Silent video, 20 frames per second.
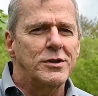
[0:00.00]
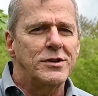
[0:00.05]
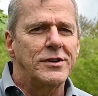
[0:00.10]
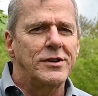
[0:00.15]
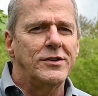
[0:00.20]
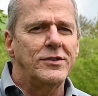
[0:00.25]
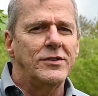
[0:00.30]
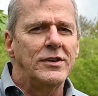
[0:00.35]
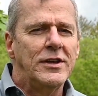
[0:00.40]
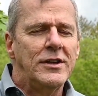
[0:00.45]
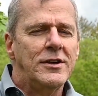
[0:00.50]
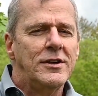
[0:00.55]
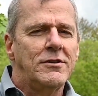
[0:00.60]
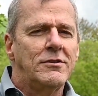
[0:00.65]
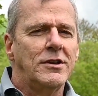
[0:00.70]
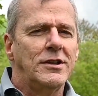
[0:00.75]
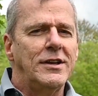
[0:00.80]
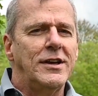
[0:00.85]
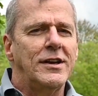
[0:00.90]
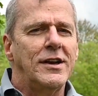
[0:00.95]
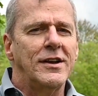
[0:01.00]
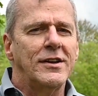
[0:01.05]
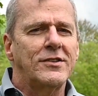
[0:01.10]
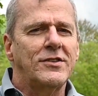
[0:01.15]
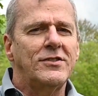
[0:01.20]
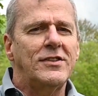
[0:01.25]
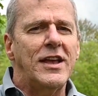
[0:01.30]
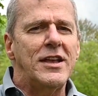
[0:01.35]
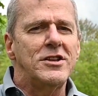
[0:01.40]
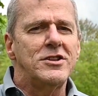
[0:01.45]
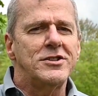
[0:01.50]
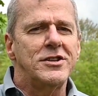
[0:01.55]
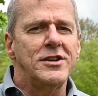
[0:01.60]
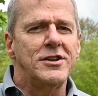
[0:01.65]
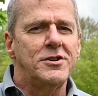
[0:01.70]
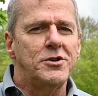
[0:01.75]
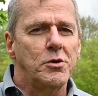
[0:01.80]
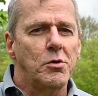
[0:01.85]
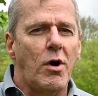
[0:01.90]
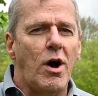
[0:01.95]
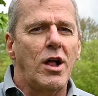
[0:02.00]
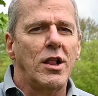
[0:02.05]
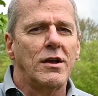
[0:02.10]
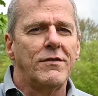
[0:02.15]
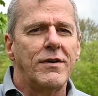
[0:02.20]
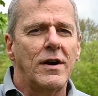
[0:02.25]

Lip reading: which is really an extension to all